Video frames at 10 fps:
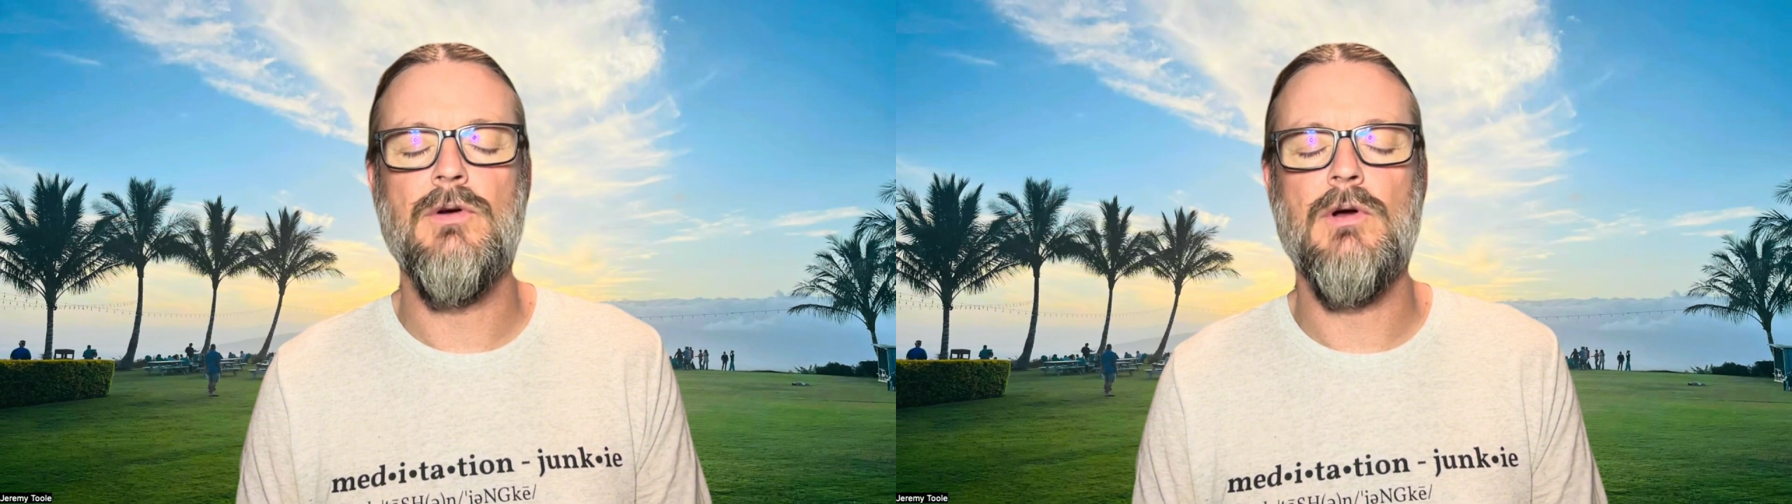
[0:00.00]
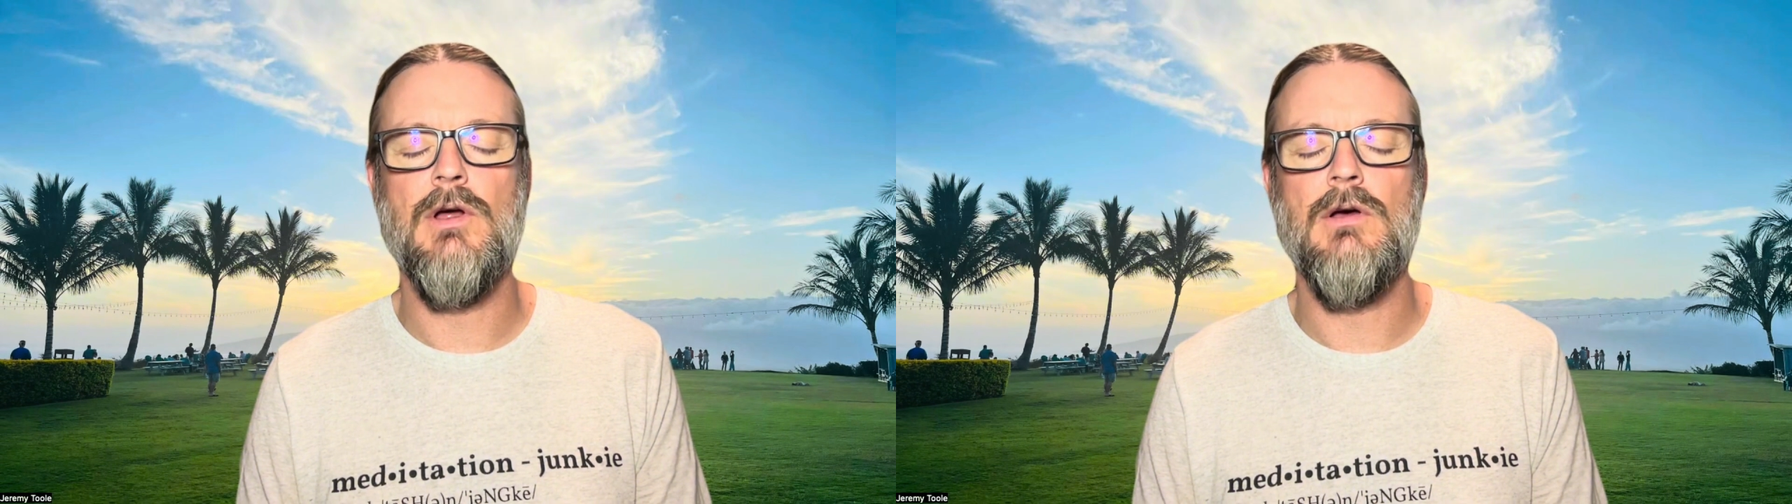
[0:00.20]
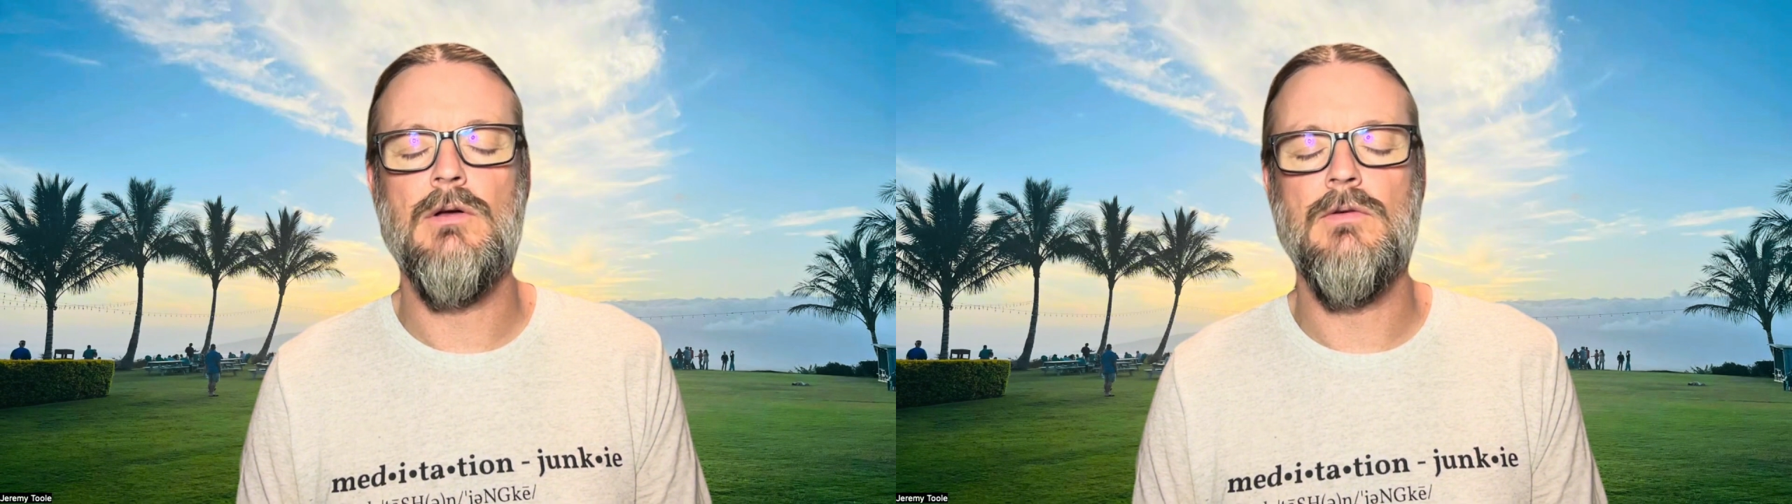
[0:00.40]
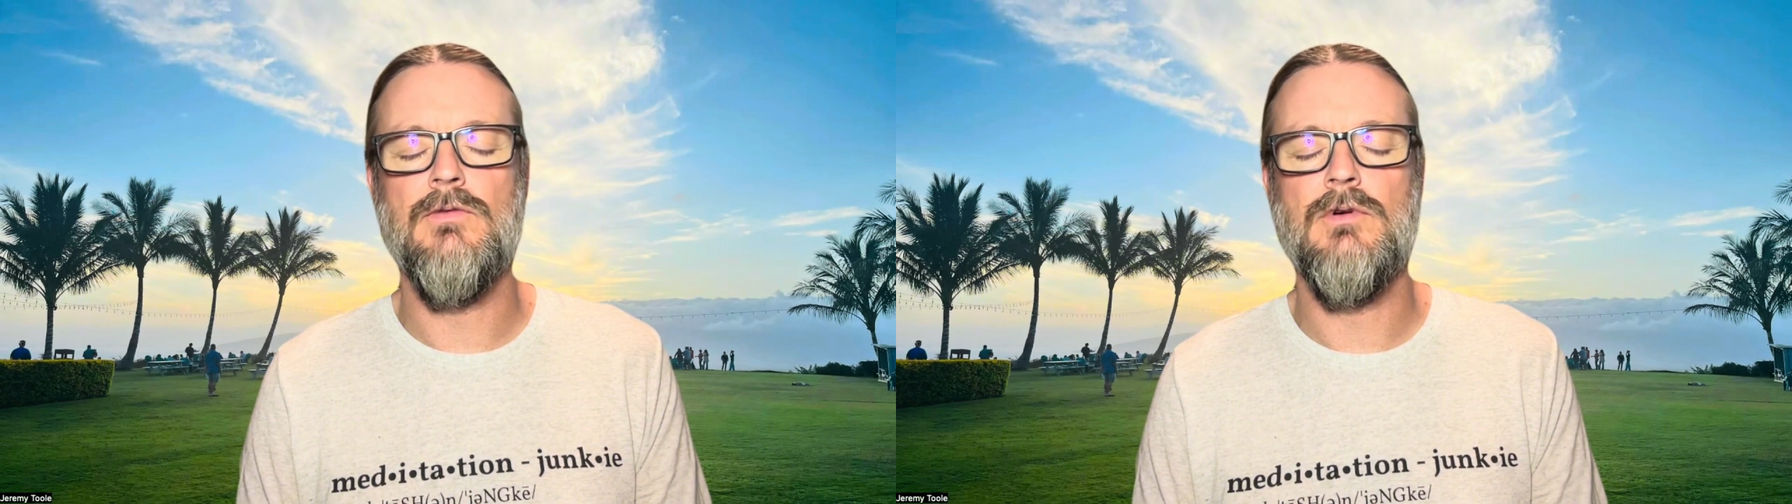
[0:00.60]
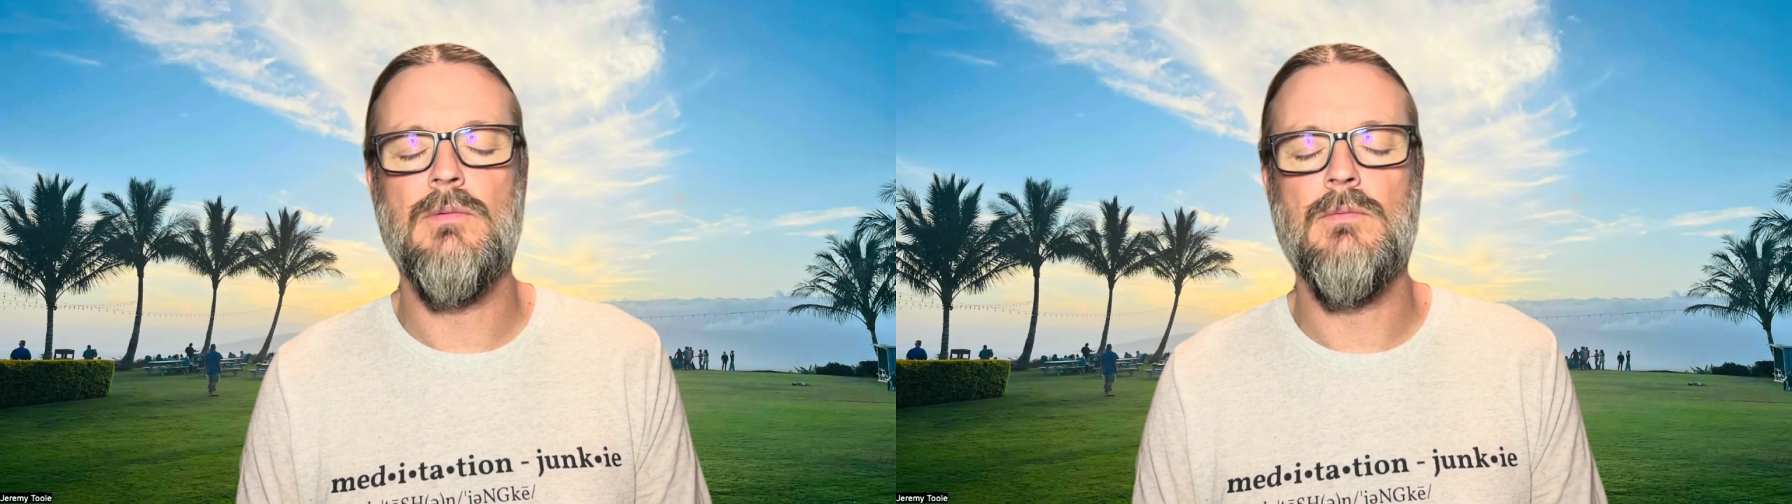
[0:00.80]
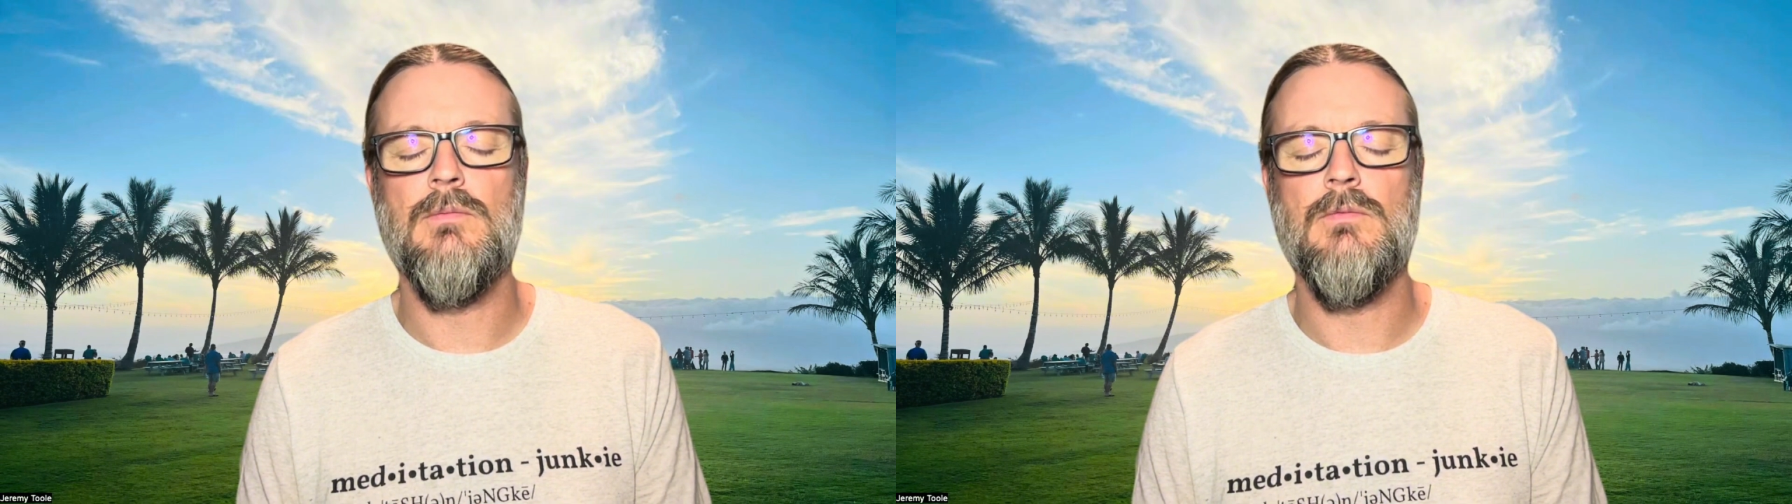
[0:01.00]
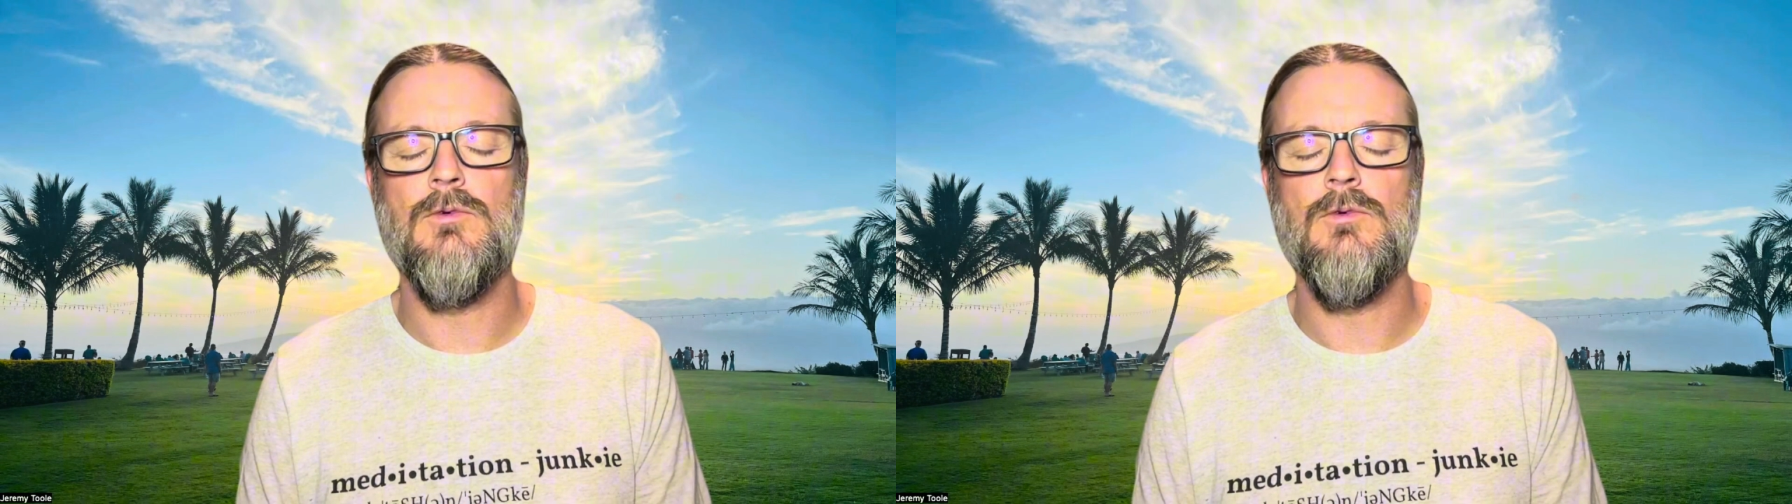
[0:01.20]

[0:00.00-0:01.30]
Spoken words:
around from